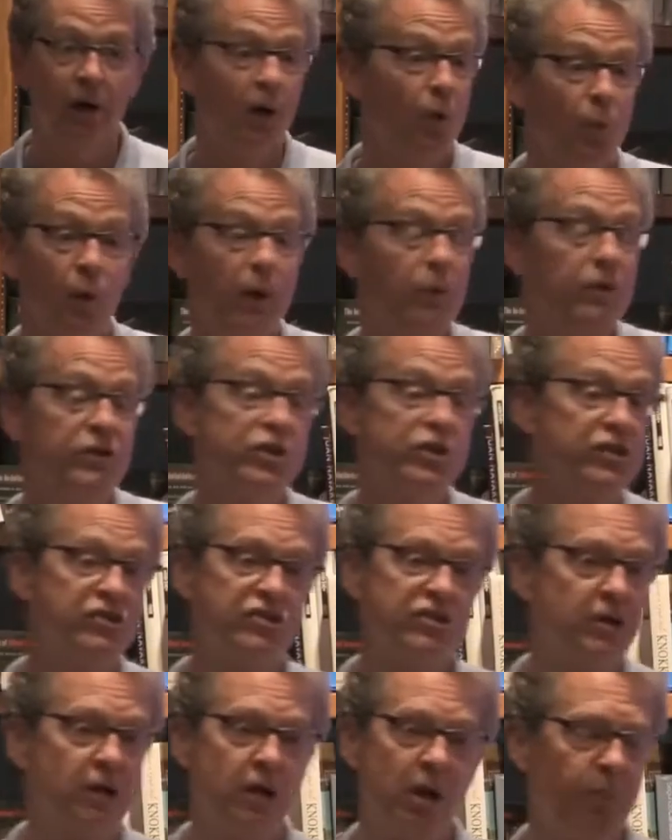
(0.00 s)
we would just
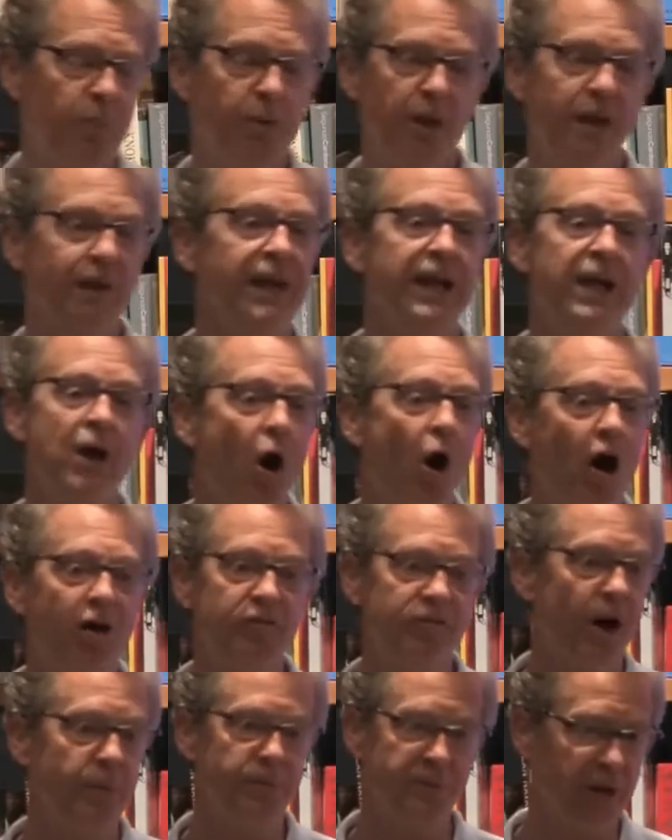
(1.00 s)
completely carve
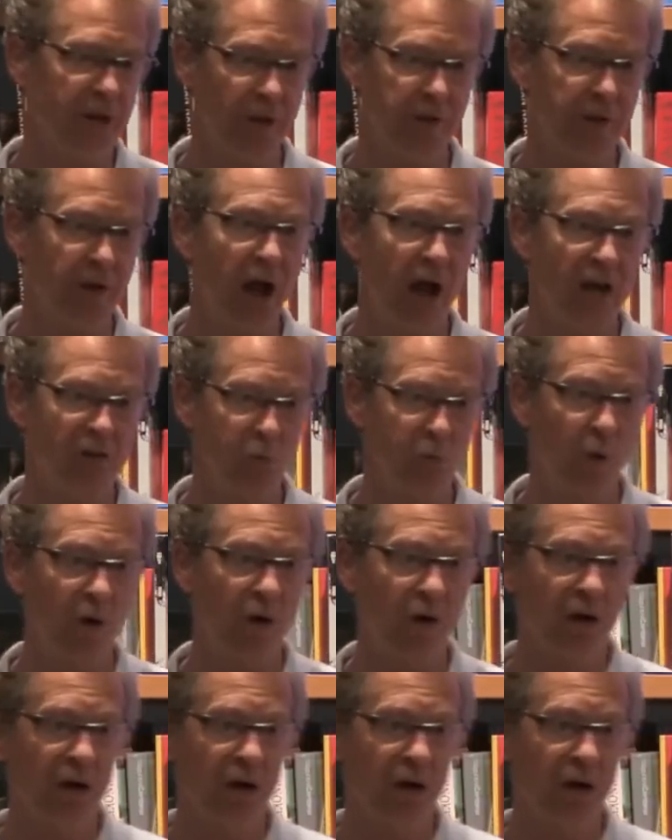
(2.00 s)
up the other guy's work